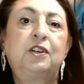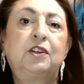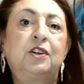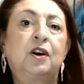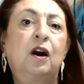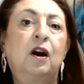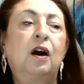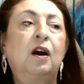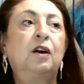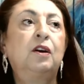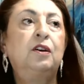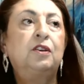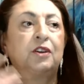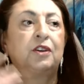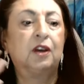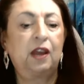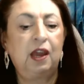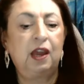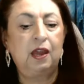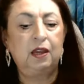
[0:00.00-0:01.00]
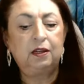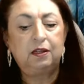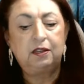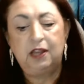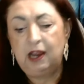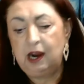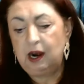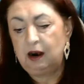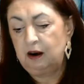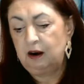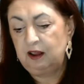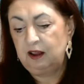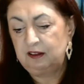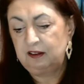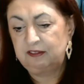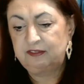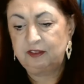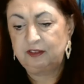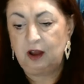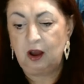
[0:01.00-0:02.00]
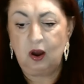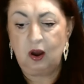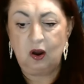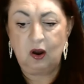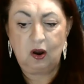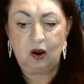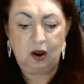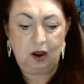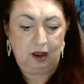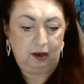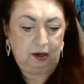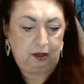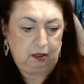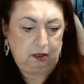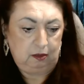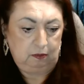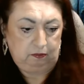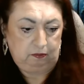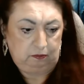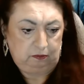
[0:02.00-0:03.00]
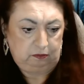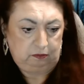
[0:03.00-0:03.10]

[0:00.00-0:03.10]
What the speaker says: charge a tariff on